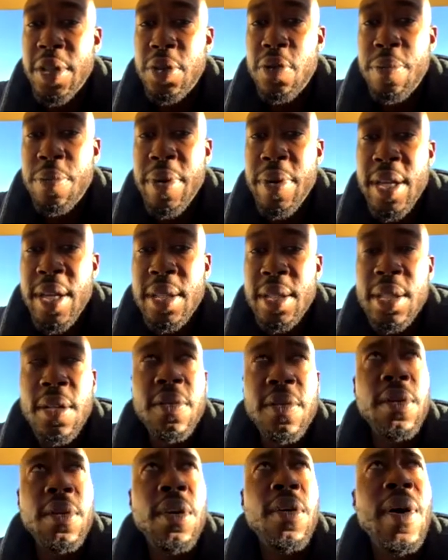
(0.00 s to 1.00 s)
man. So
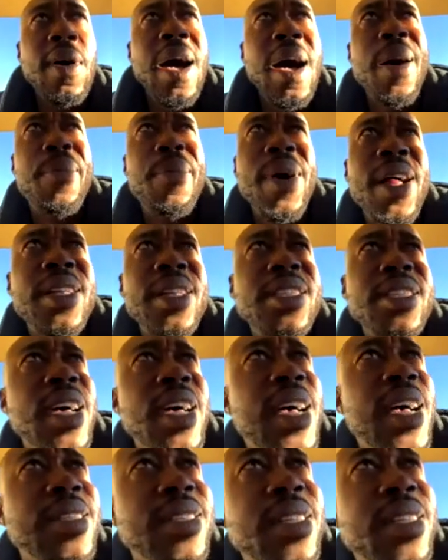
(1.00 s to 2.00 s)
I
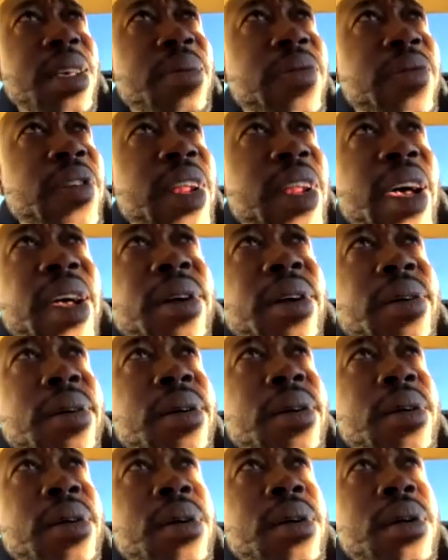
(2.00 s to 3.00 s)
apologize to him for that,
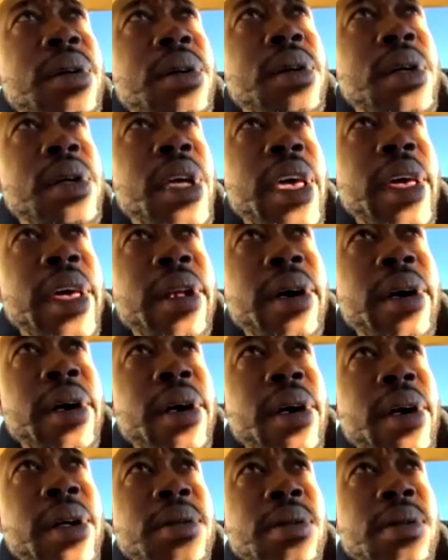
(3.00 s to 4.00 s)
and
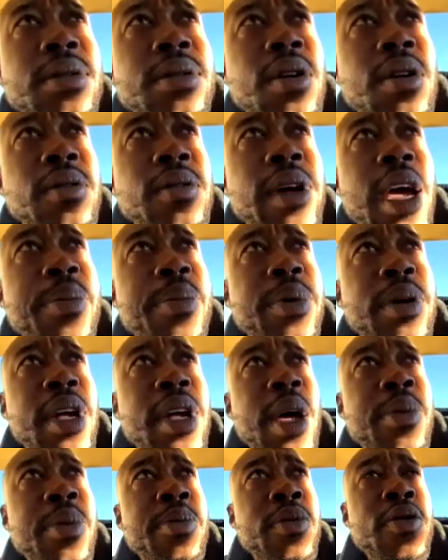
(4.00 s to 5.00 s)
kept
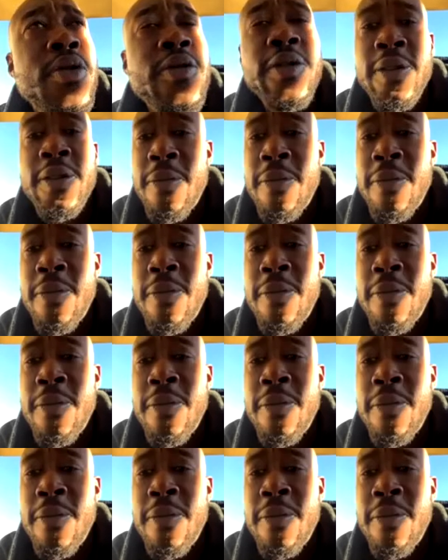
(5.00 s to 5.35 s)
it moving.